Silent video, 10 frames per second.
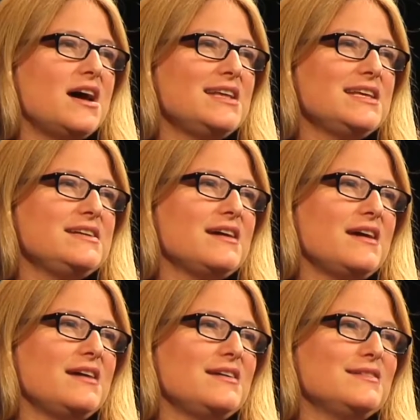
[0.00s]
like,
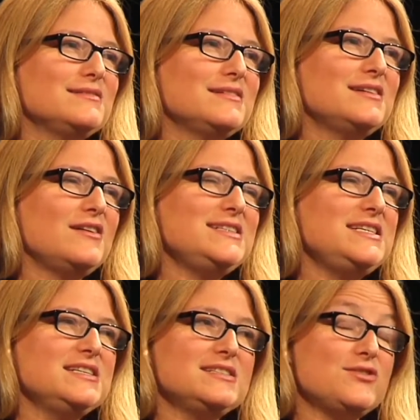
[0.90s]
I
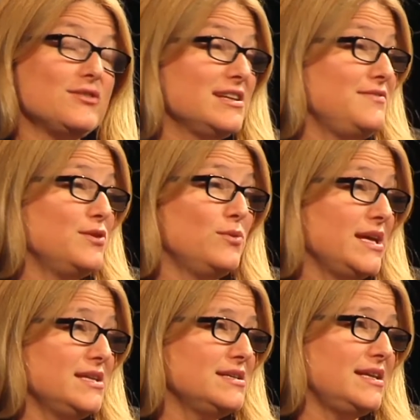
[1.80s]
didn't certainly feel
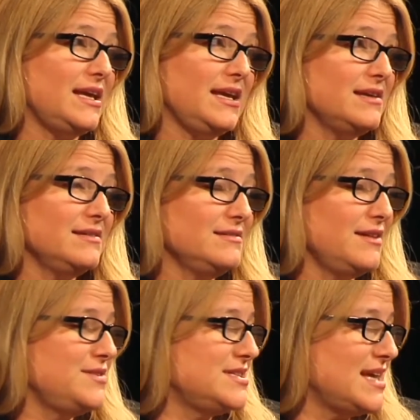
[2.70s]
hindered here, I
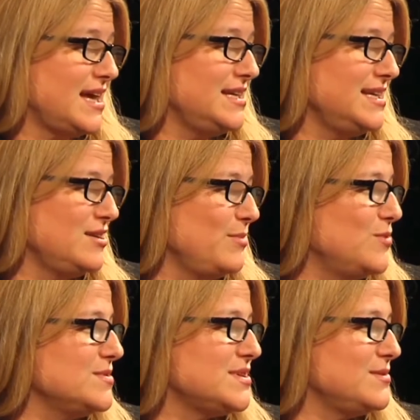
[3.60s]
have to say. And I'm
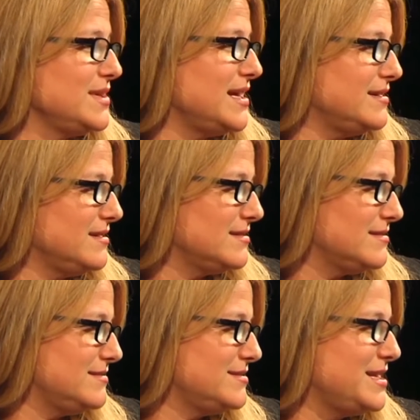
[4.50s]
also like,
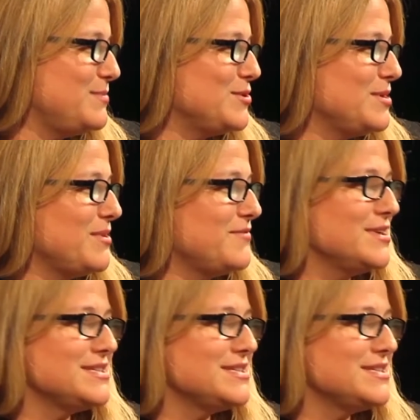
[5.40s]
keep looking at my friend